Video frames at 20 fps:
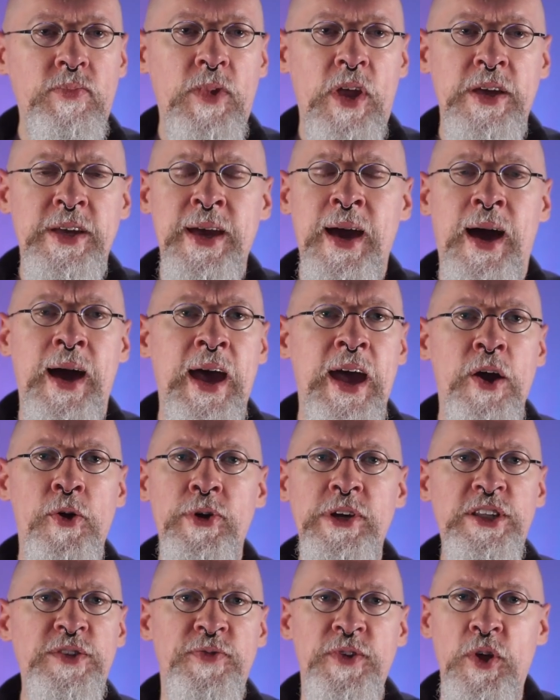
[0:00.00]
yeah, I
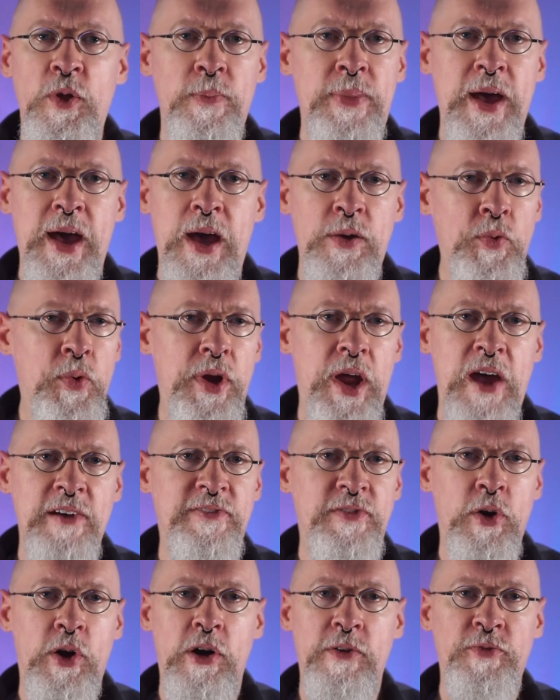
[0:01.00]
always feel bad when I
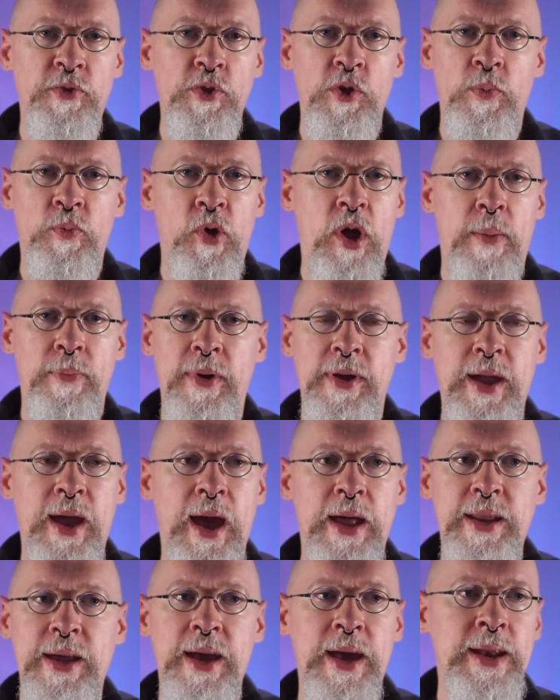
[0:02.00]
fall for their propaganda,